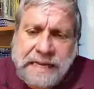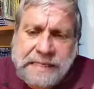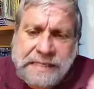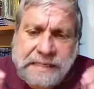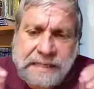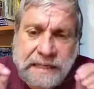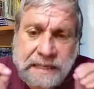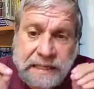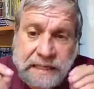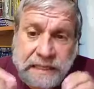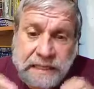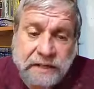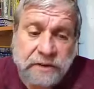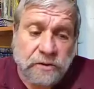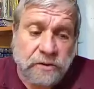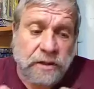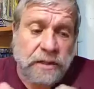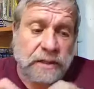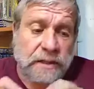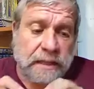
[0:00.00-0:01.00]
that is the
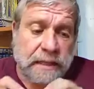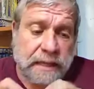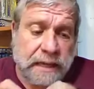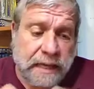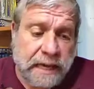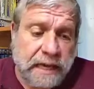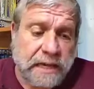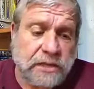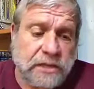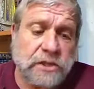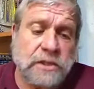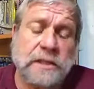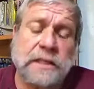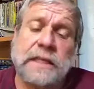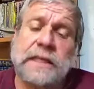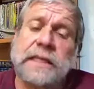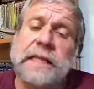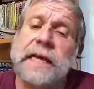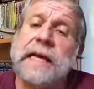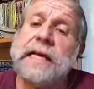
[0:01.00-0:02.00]
clear
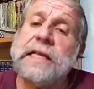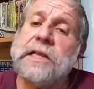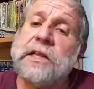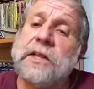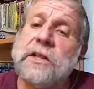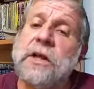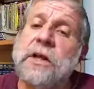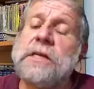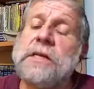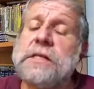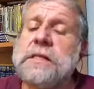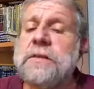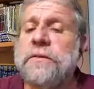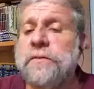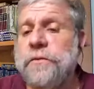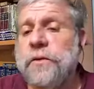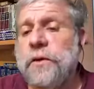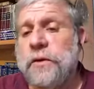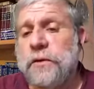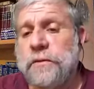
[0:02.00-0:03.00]
indication that they had
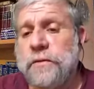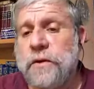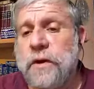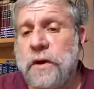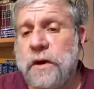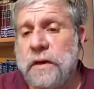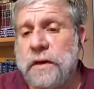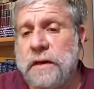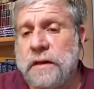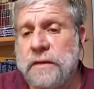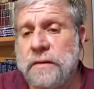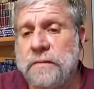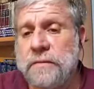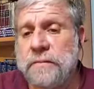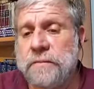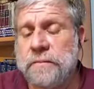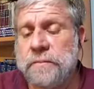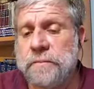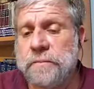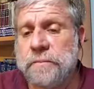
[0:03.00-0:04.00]
lost the fear of God.
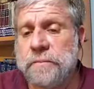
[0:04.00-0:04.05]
